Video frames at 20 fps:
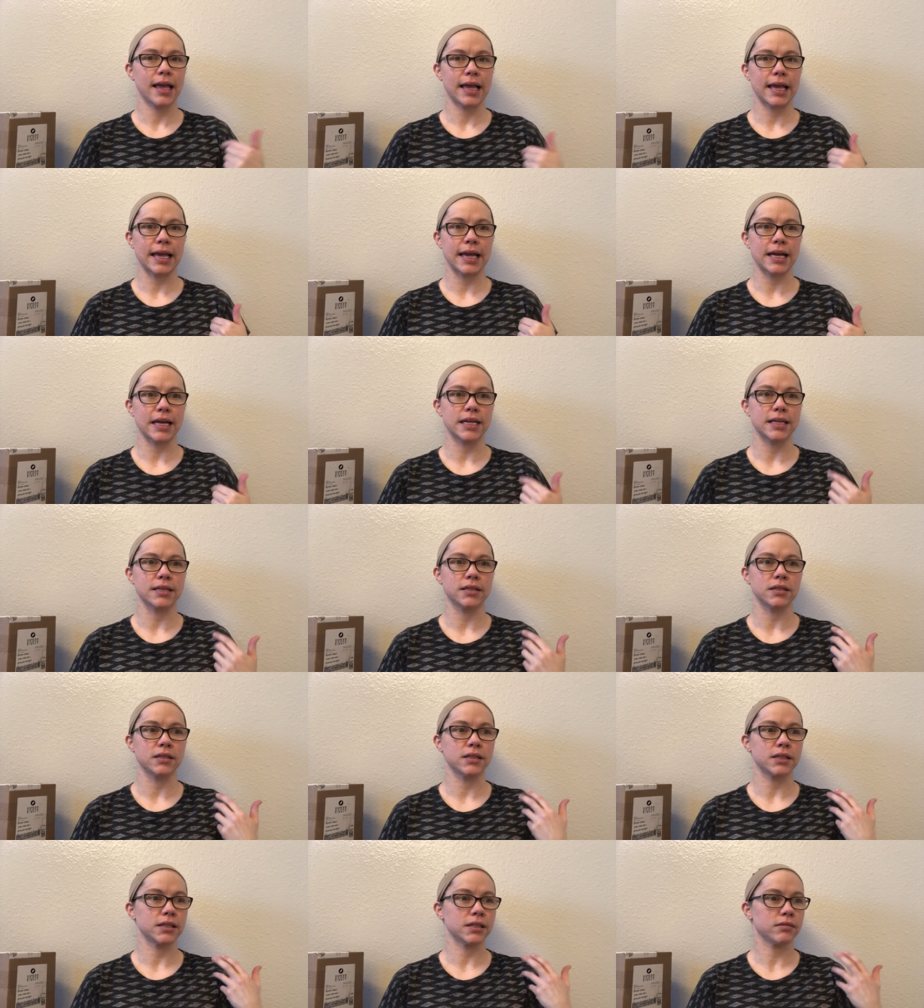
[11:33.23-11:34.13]

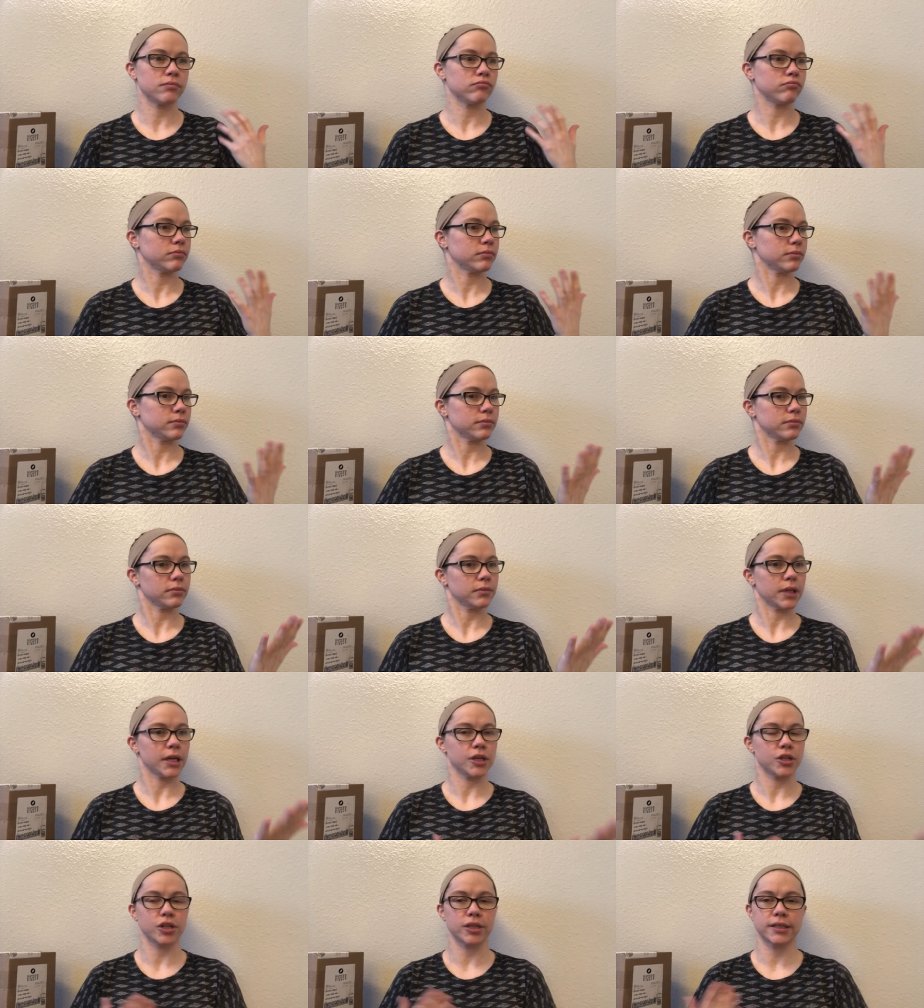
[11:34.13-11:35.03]
and
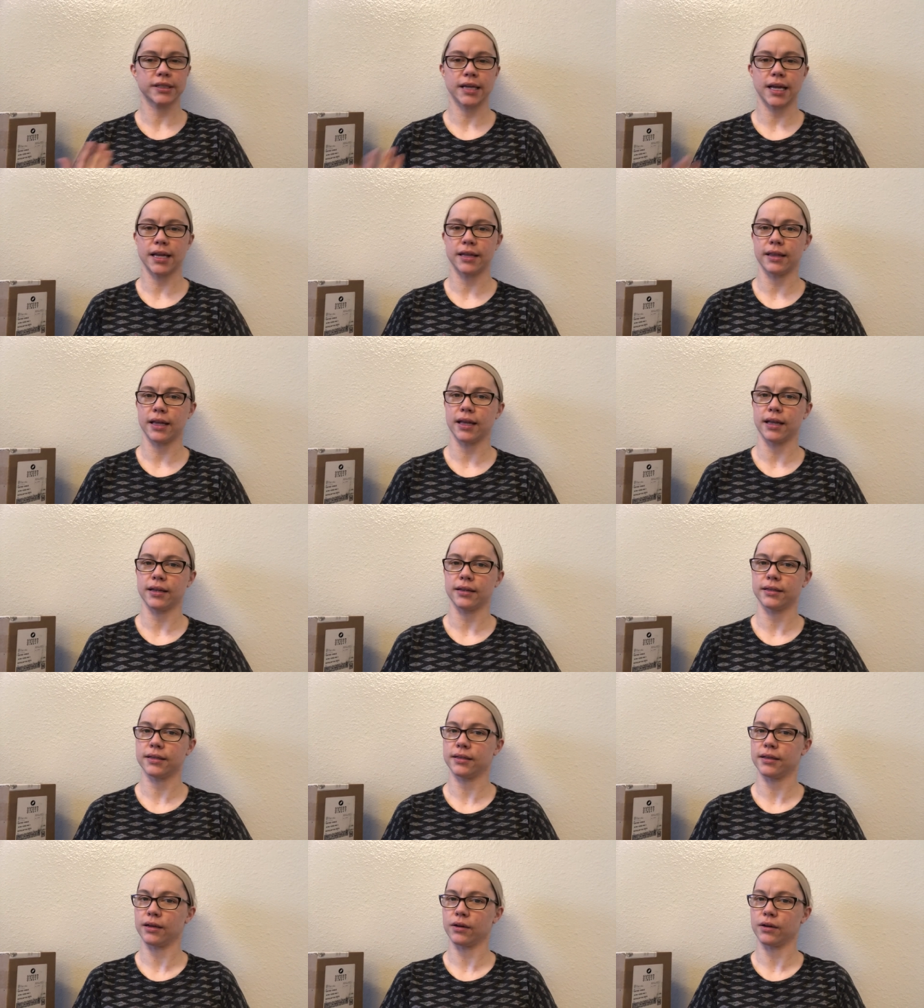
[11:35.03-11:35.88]
they just said that